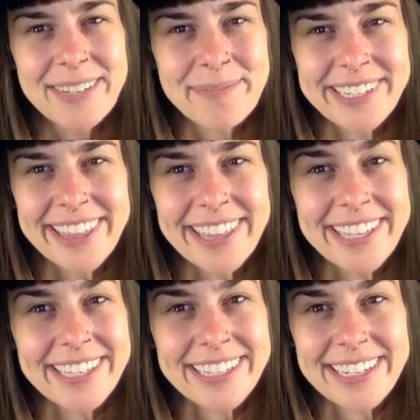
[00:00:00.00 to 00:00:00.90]
Breathe
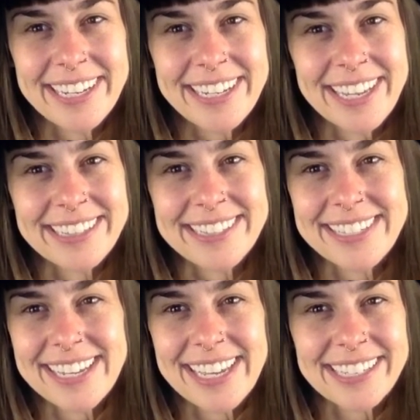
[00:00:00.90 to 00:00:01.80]
in and
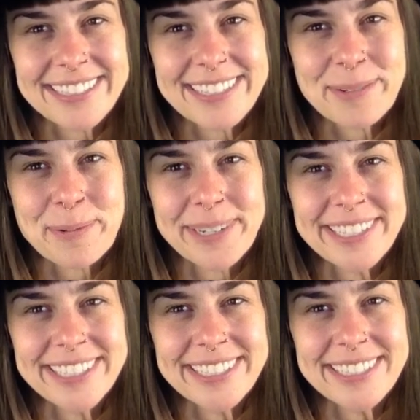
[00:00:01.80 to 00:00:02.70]
say yes to what
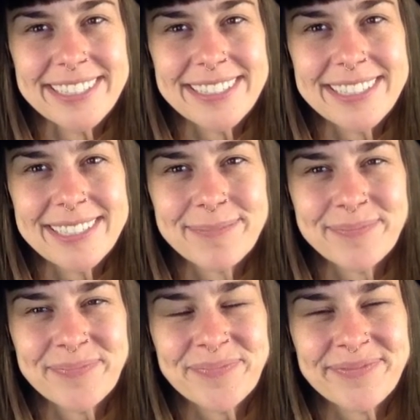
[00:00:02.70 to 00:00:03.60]
is.
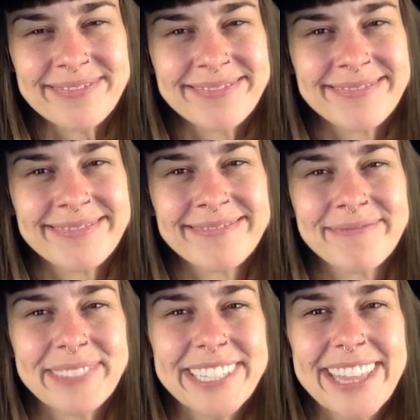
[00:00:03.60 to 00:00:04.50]

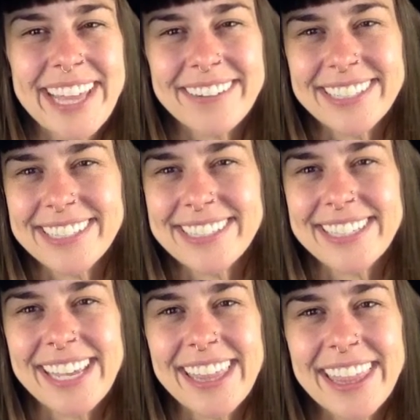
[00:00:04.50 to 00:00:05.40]
Breathe out and
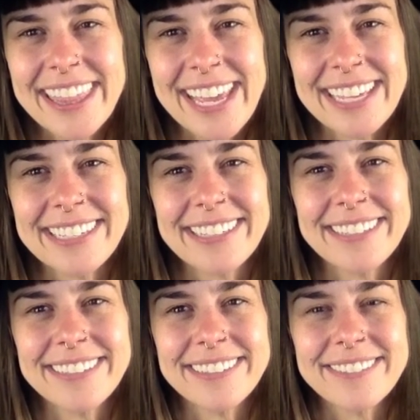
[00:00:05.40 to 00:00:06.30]
say thank
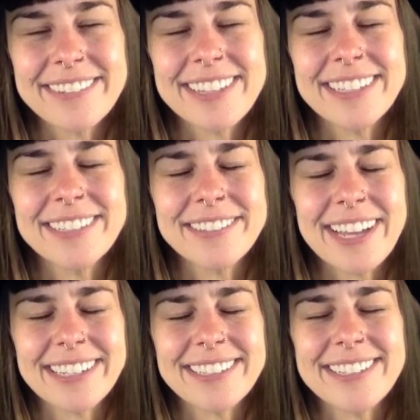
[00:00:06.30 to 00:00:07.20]
you for the new
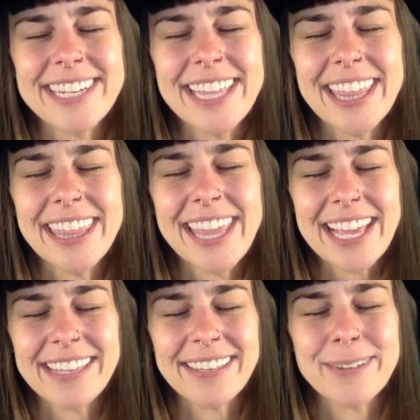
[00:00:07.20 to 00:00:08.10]
energy.
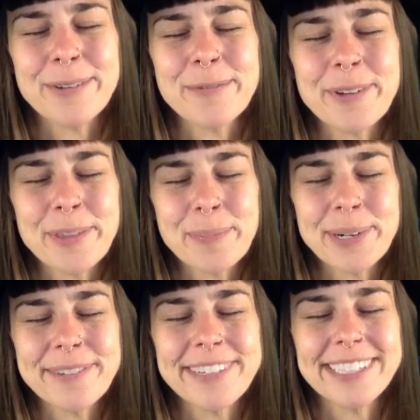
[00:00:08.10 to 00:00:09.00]
Thank you for the
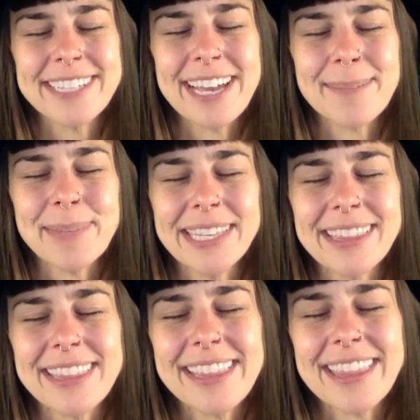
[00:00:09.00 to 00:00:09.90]
perfect
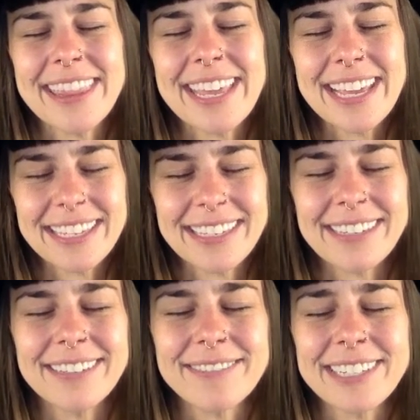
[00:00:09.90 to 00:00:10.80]
timing. Thank
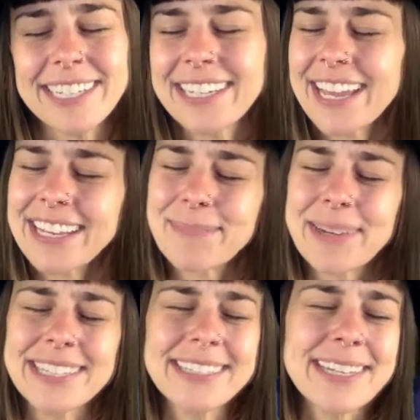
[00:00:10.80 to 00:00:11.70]
you for getting
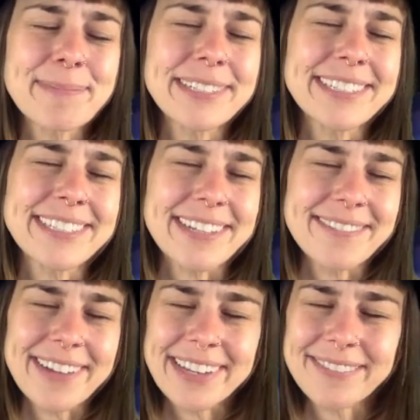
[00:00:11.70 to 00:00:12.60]
my separate
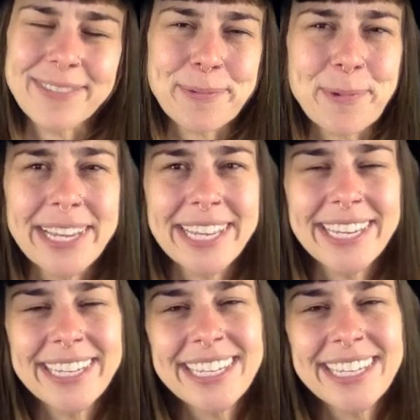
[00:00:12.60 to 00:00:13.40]
self out of the way.